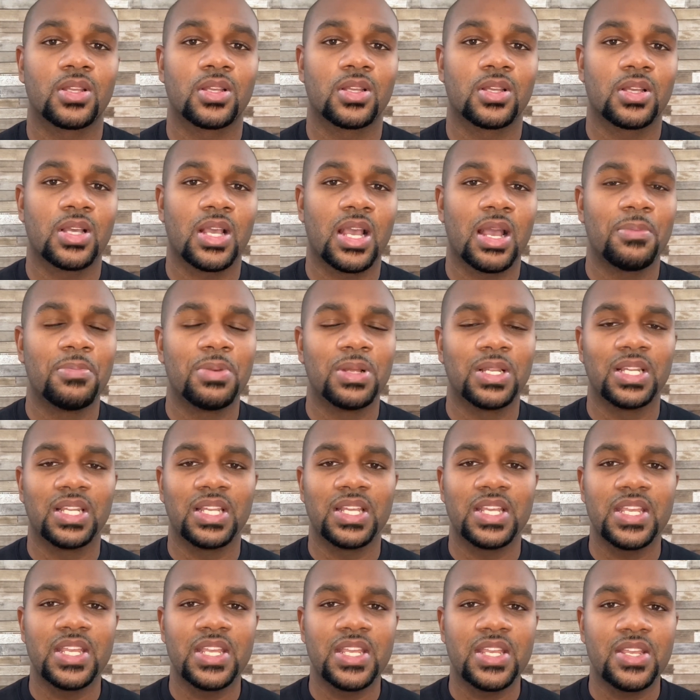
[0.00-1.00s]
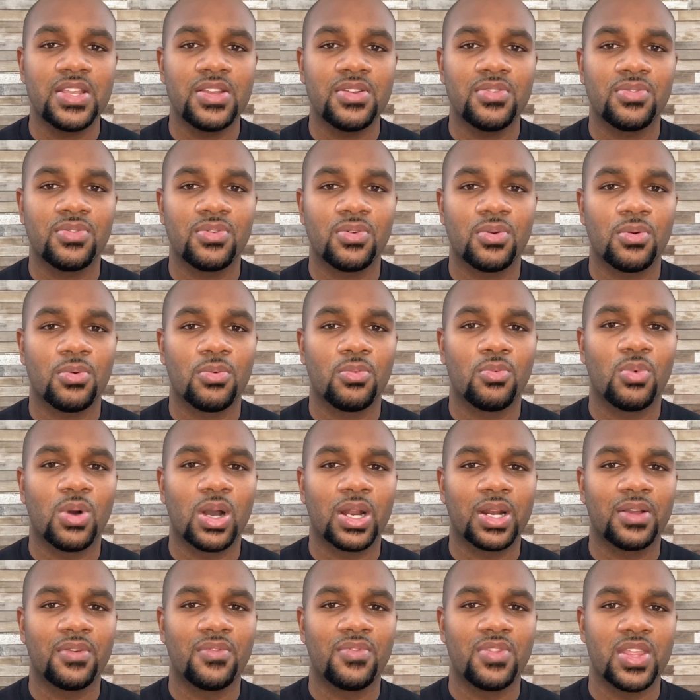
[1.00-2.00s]
I believe
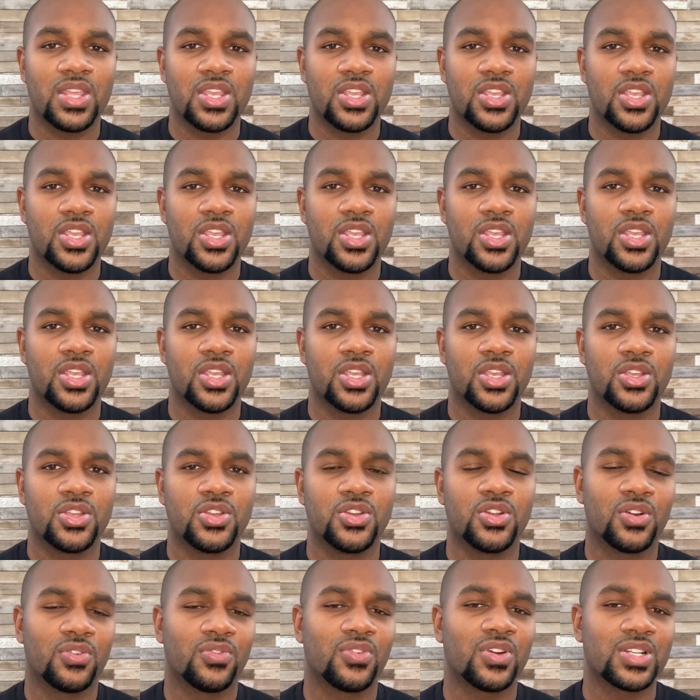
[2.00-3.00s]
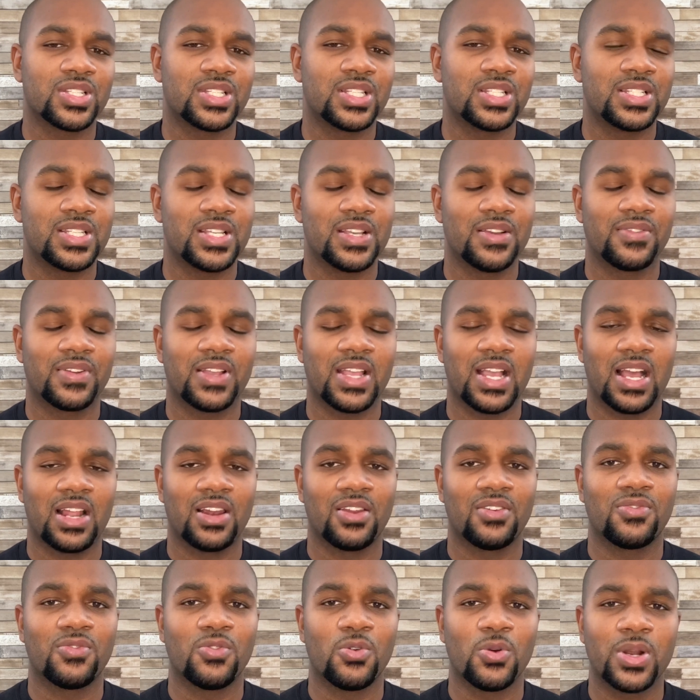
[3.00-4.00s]
one of the University of
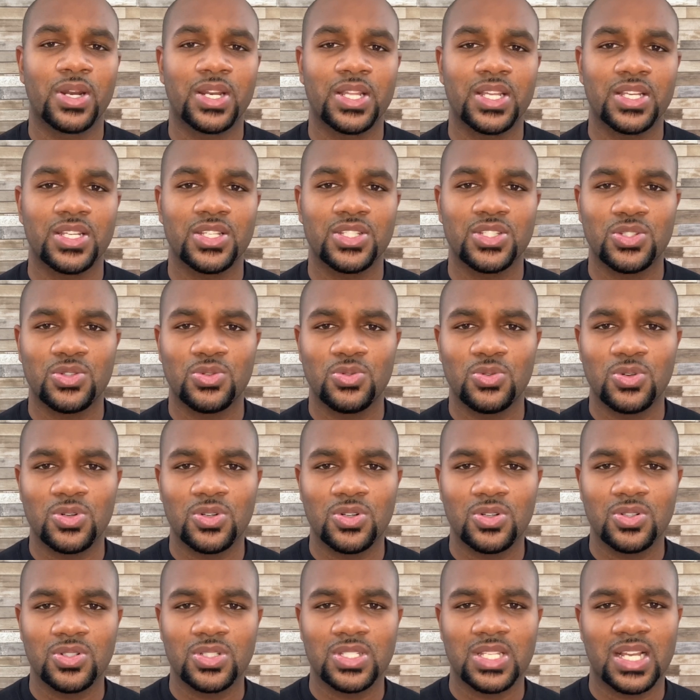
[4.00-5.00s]
California schools,